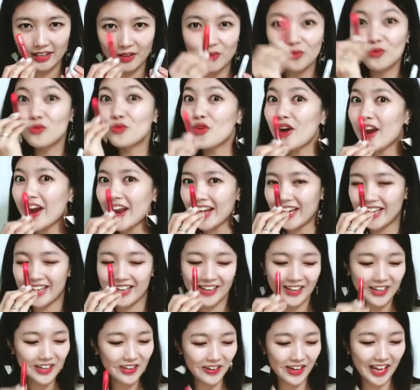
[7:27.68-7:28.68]
Red.
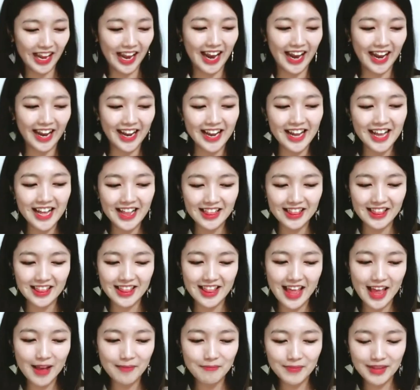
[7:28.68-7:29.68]
Okay.
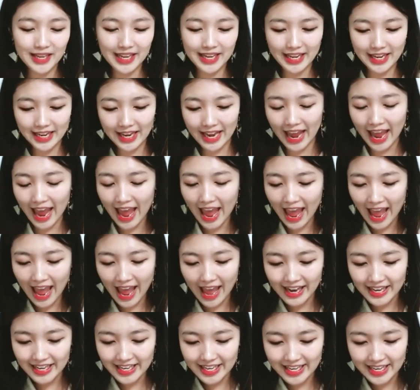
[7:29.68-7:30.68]
Let me
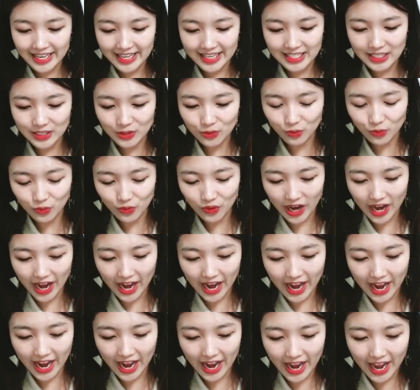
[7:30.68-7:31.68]
add this
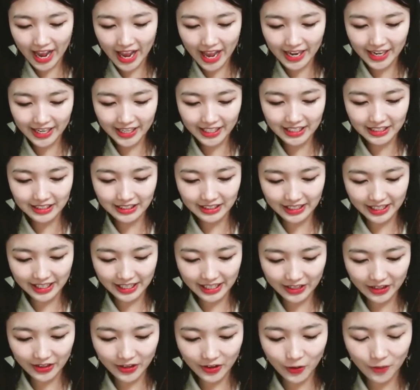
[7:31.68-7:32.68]
red
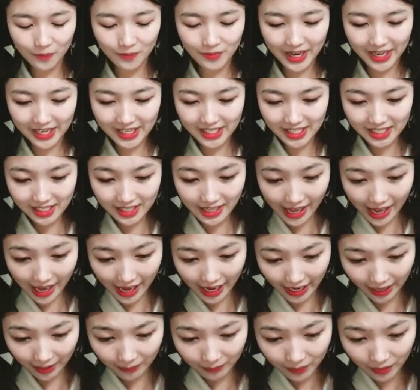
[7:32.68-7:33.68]
glitter on my
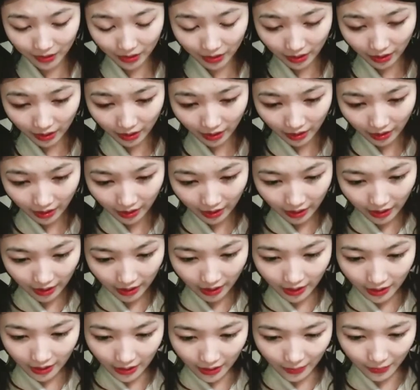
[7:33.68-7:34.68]
slime.
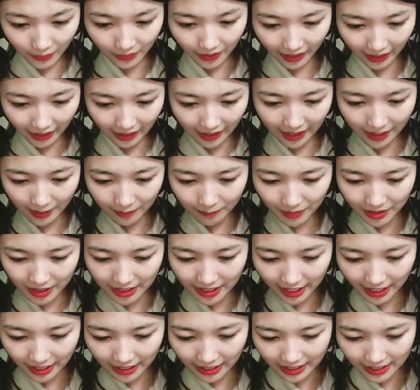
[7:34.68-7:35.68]
Okay, let me
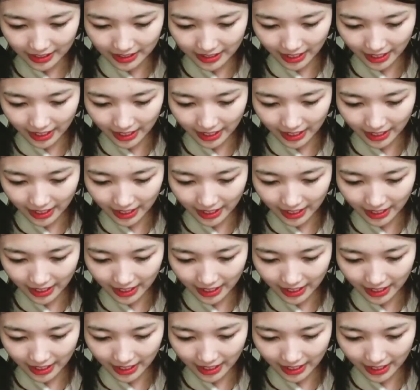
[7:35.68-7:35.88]
take this